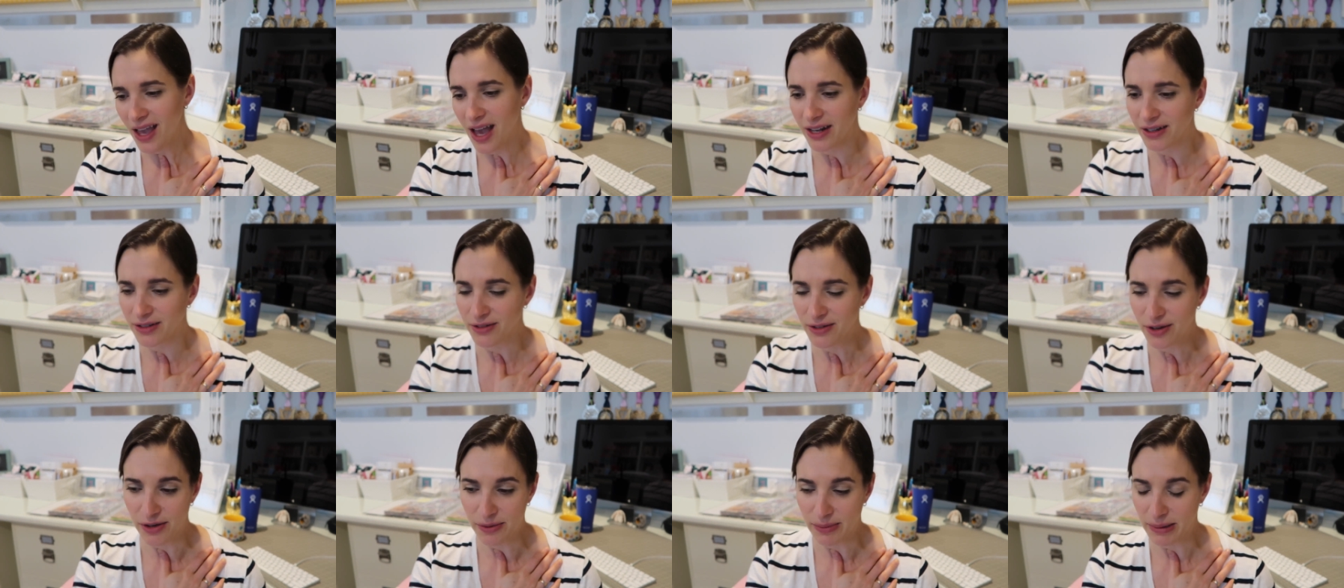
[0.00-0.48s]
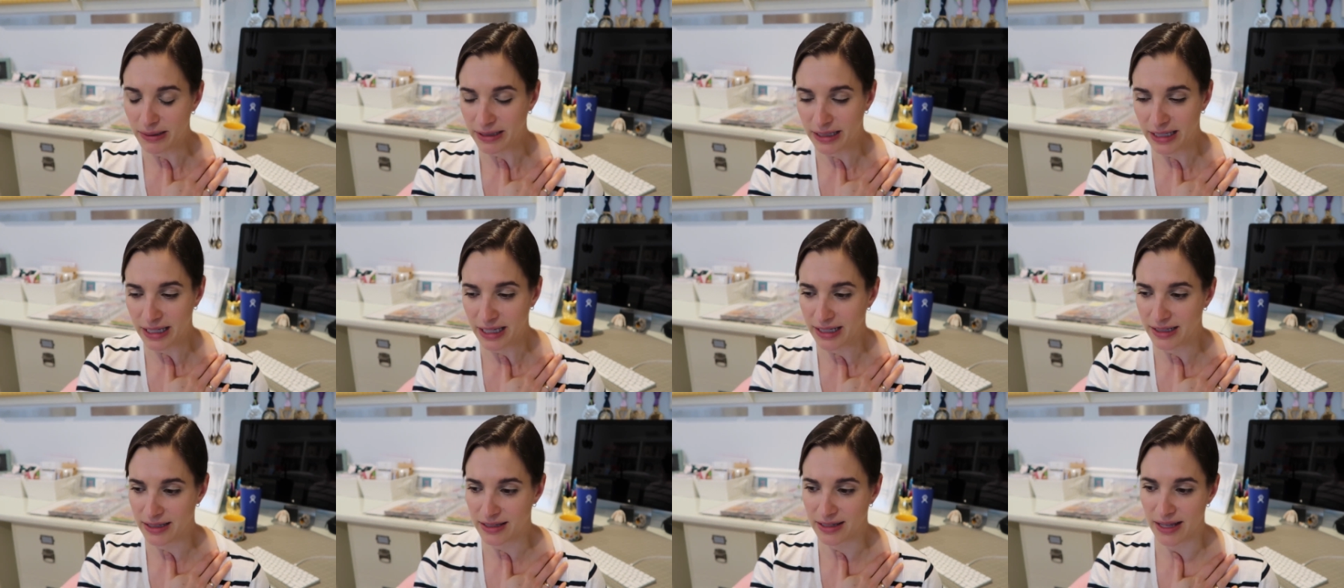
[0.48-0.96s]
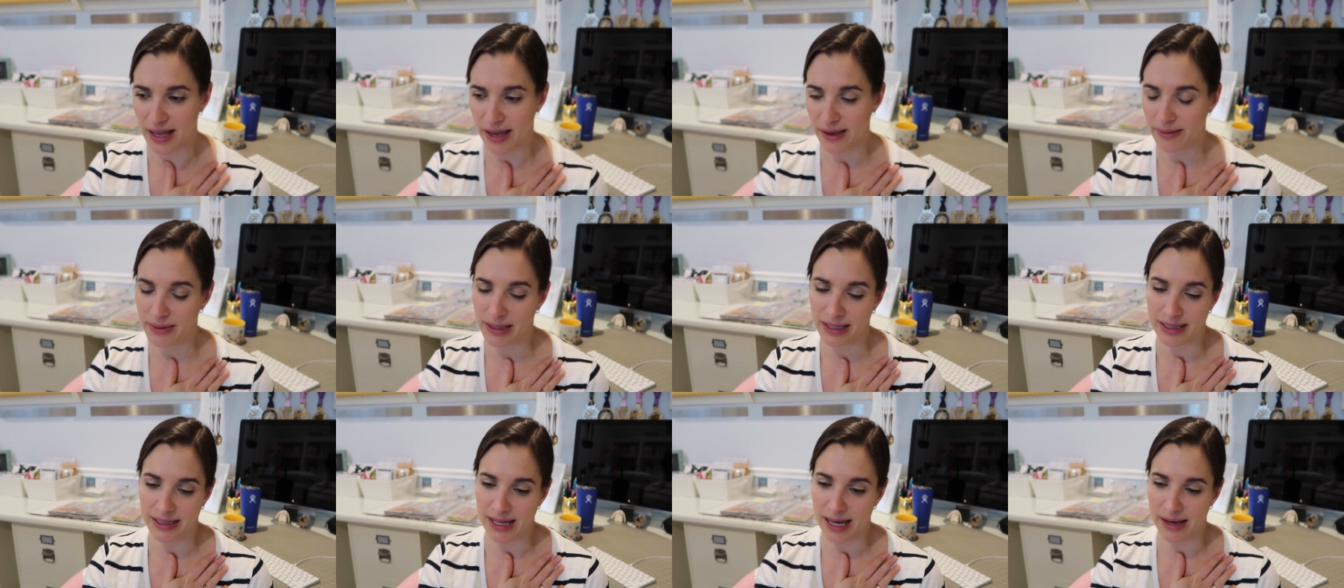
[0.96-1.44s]
I don't know about the kids. I
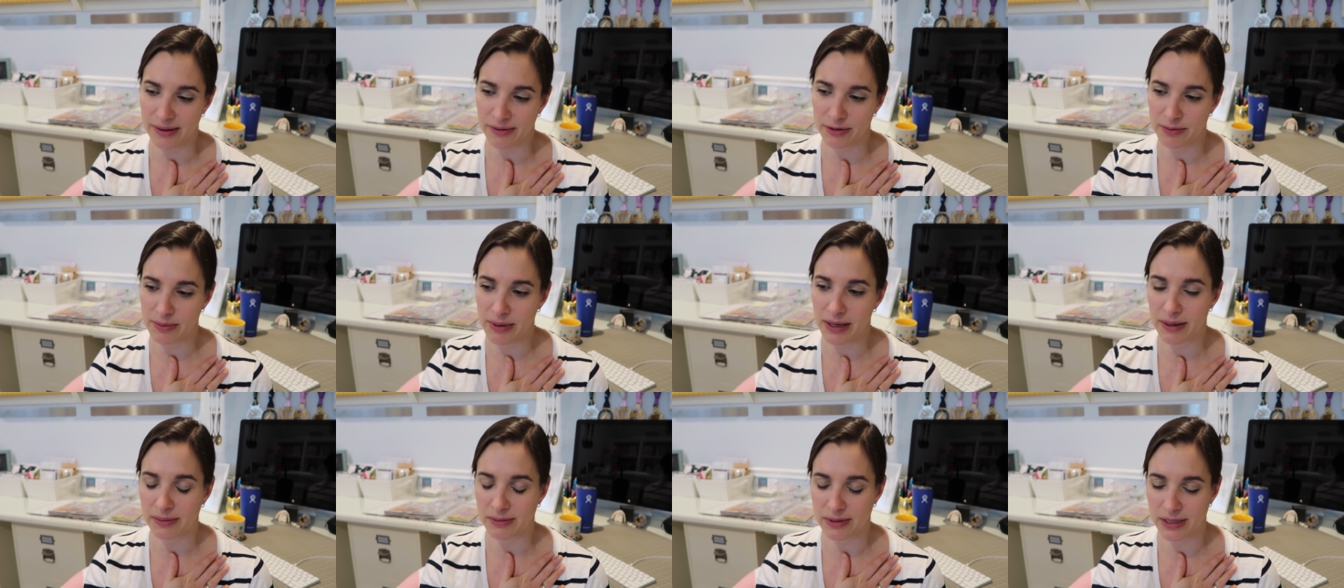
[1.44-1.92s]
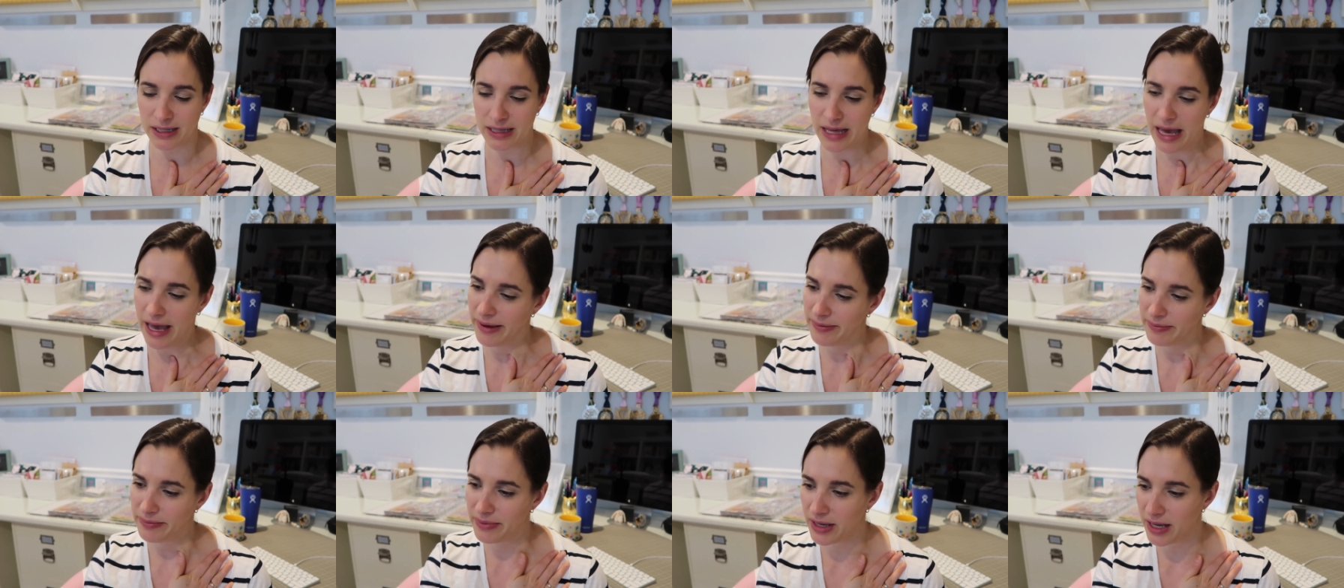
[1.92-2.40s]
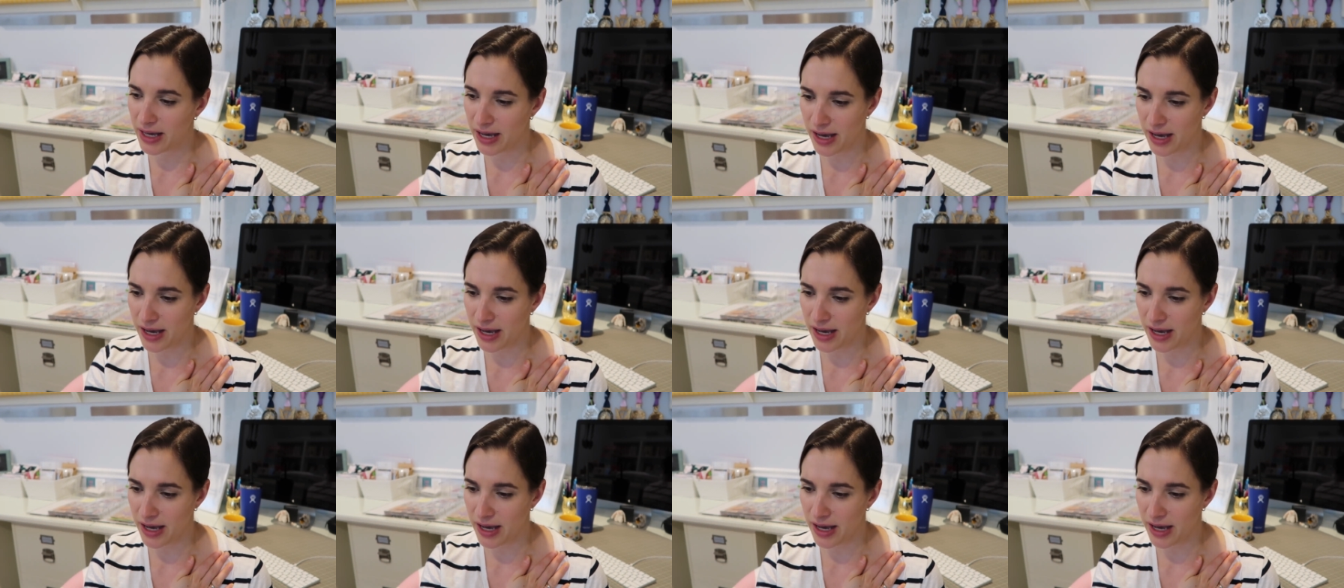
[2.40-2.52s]
mean, that would be up to them.